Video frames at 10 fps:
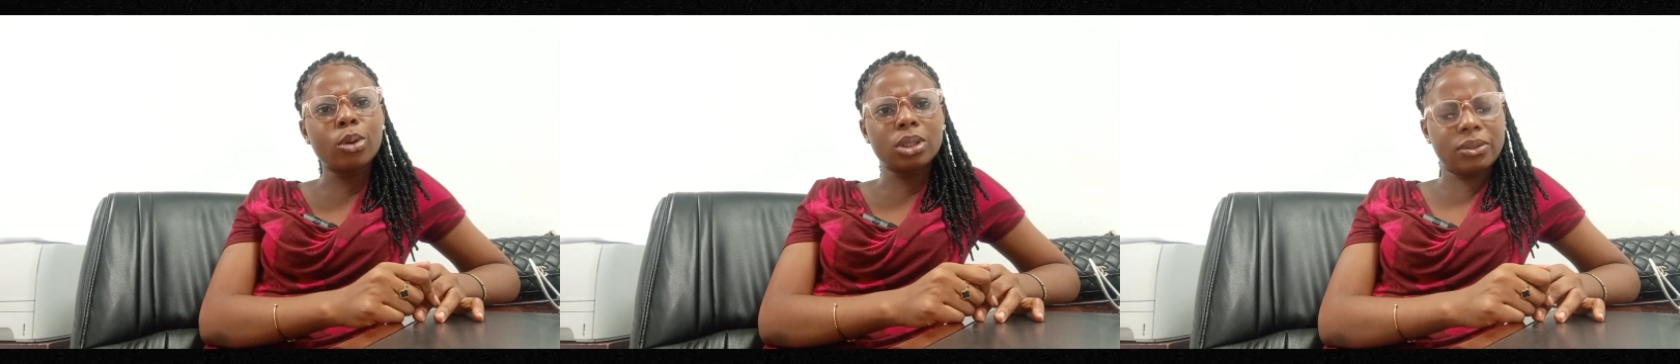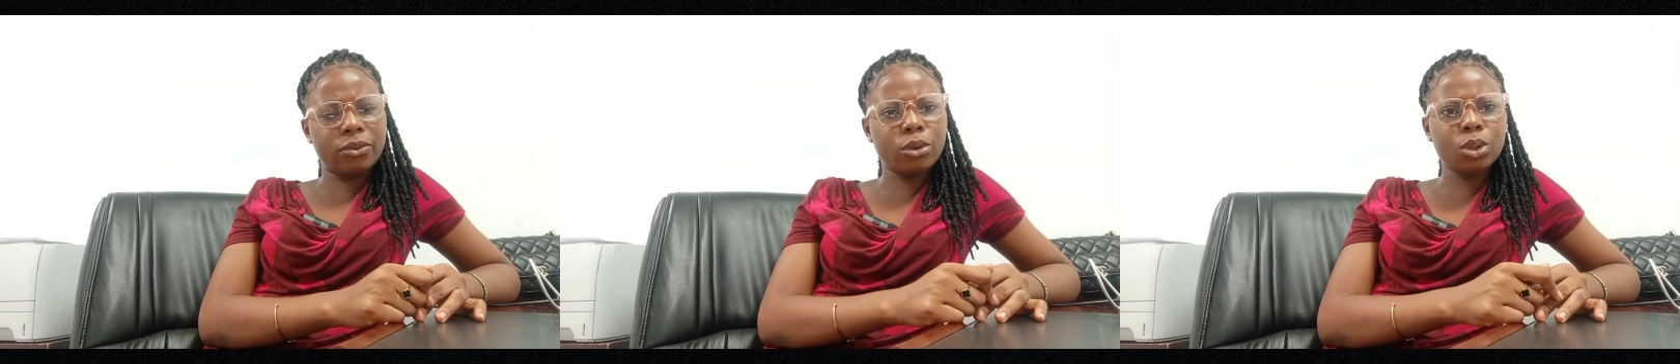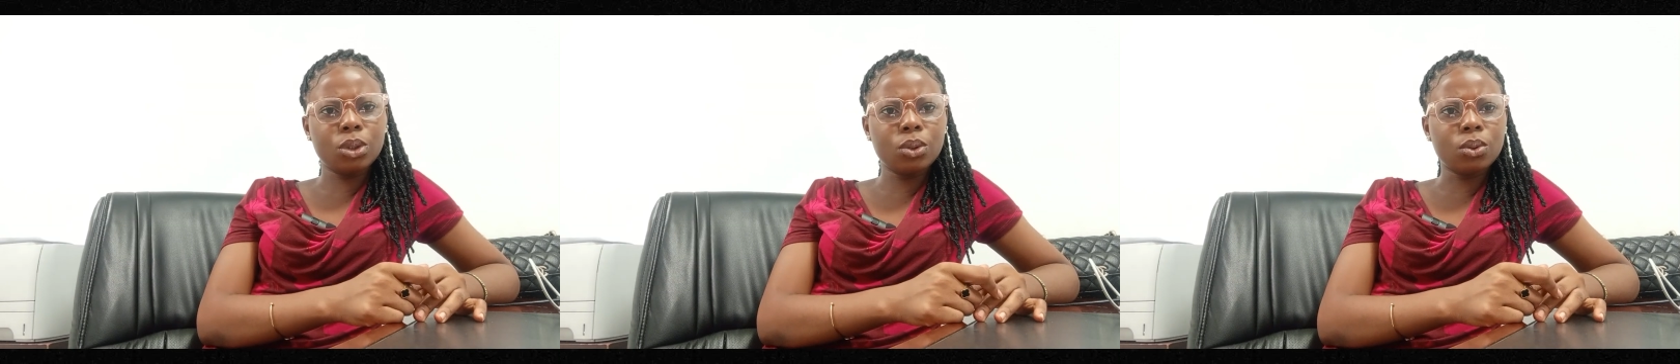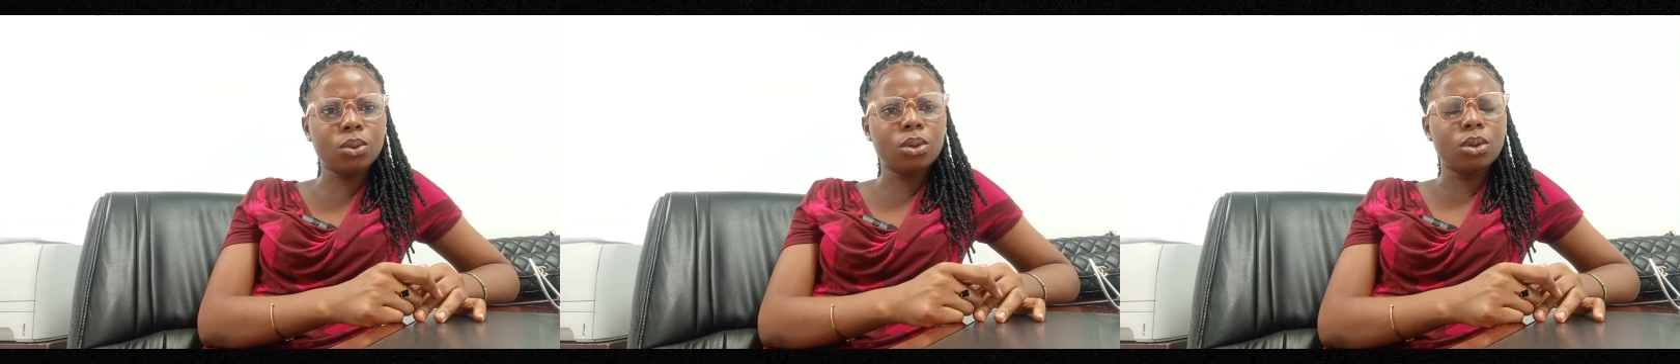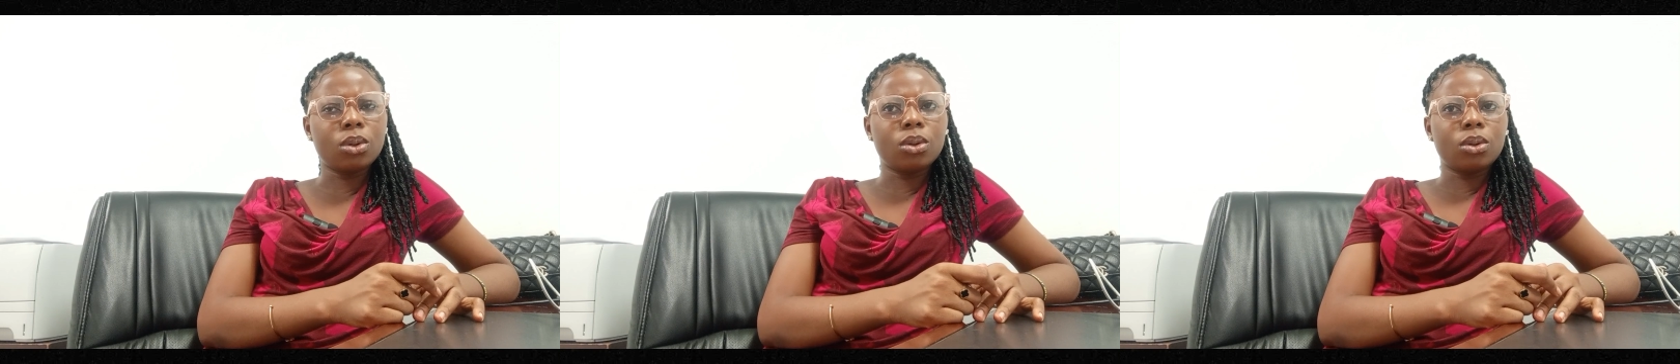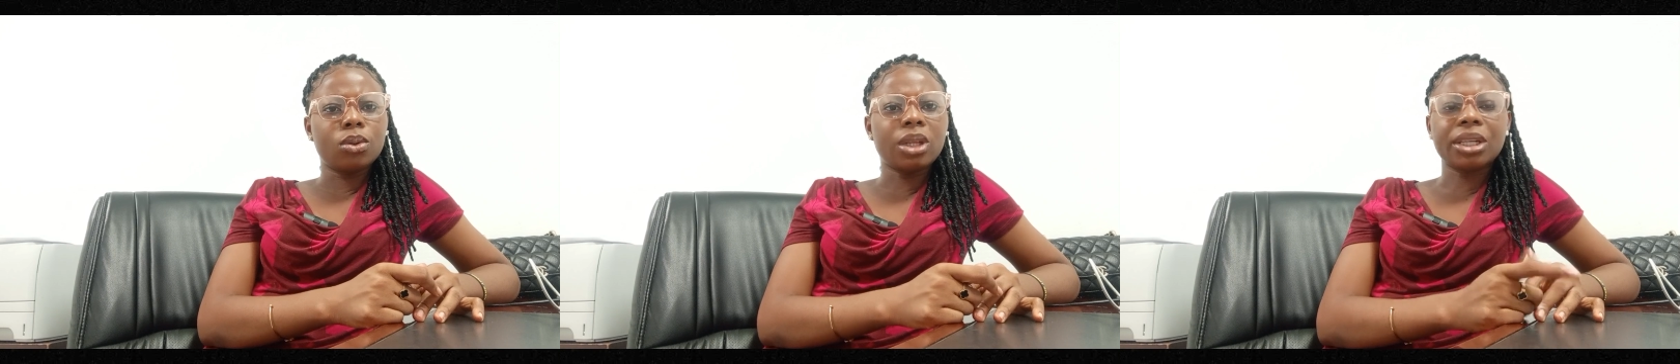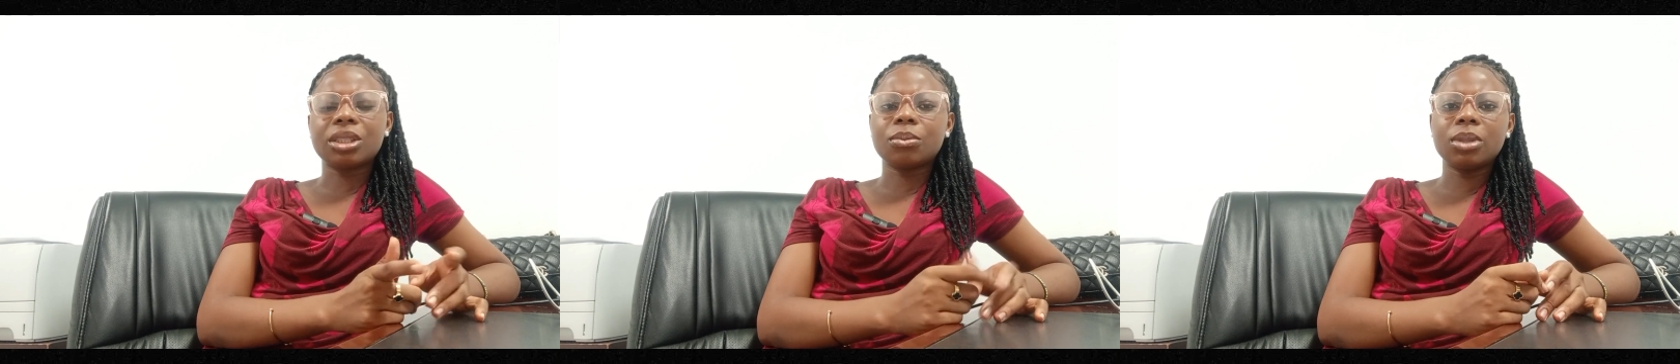post for you
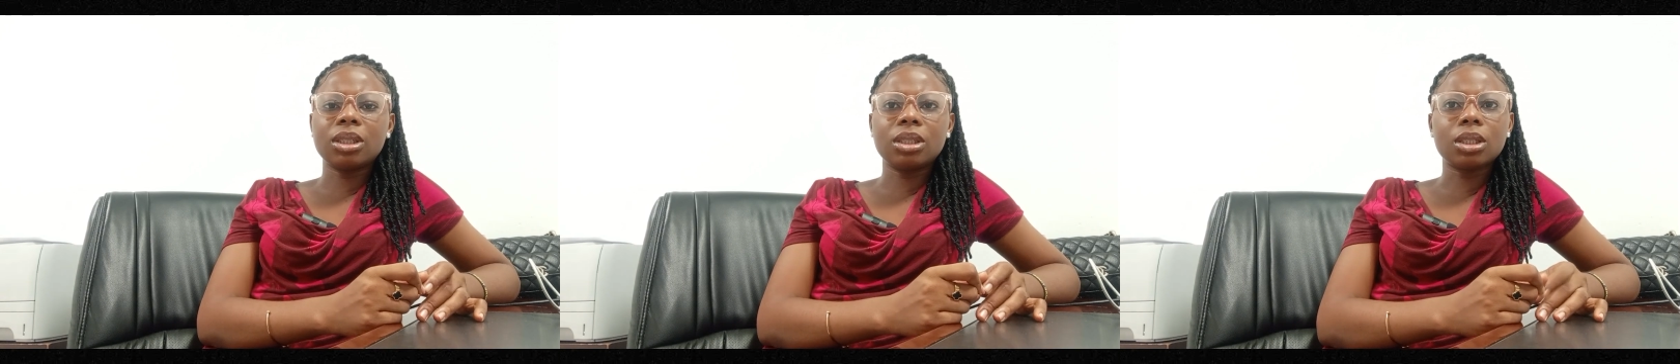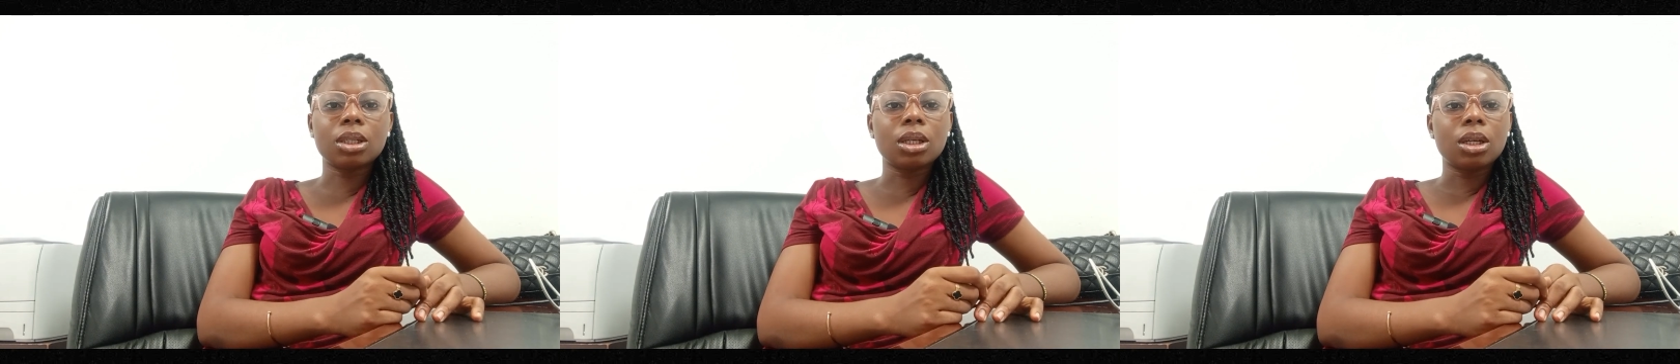that she made.